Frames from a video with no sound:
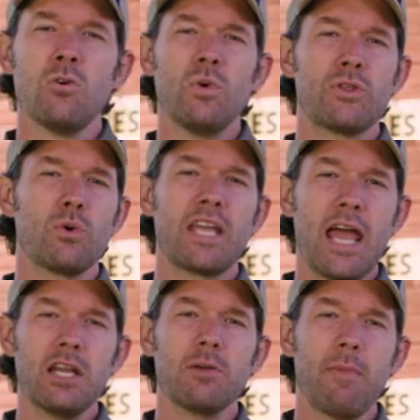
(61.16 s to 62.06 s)
With
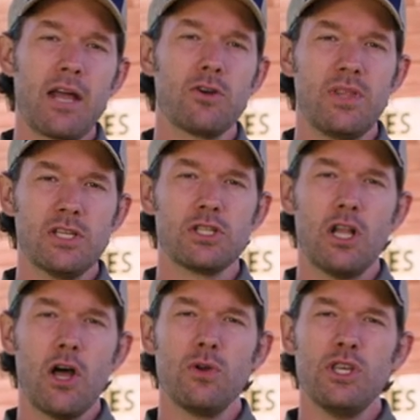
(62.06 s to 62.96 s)
organic matter this
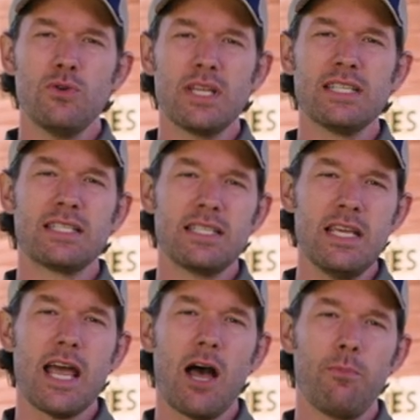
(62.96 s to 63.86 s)
low, you can
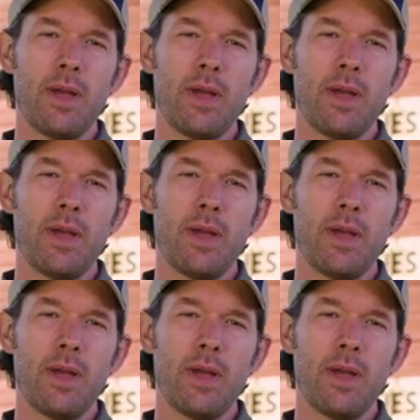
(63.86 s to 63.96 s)
see how